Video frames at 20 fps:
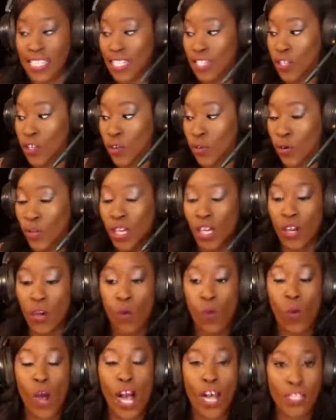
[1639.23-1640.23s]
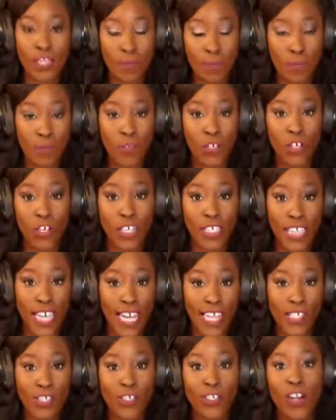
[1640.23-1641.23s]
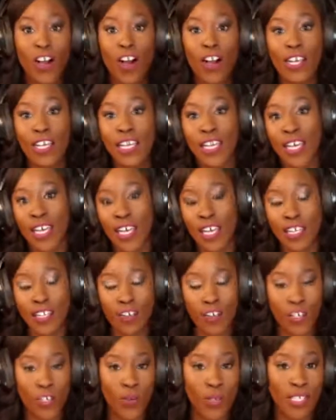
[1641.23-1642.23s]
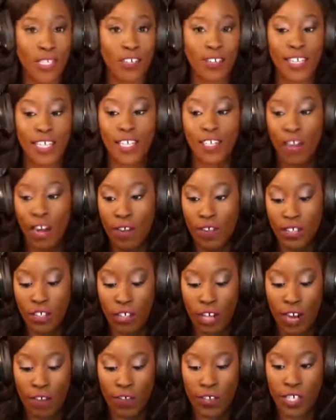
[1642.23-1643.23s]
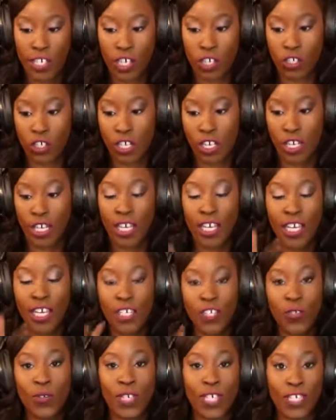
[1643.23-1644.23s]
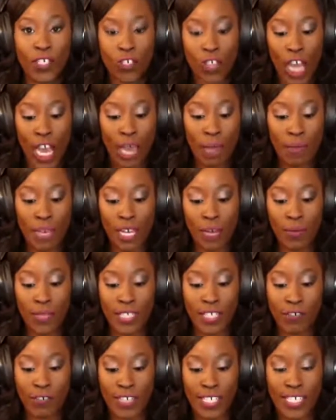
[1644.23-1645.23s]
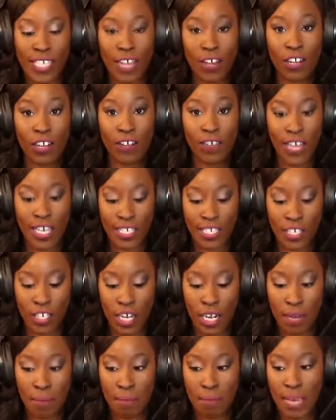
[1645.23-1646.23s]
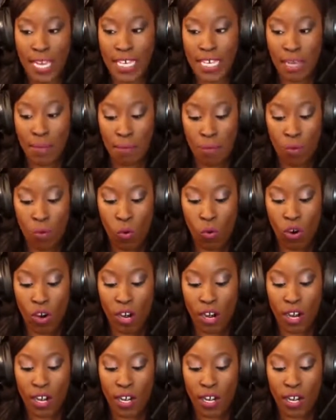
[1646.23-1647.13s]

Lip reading: And so while your clients are talking and they're doing their thing, they're having their conversation, you can chime in with different sound effects to kind of make it more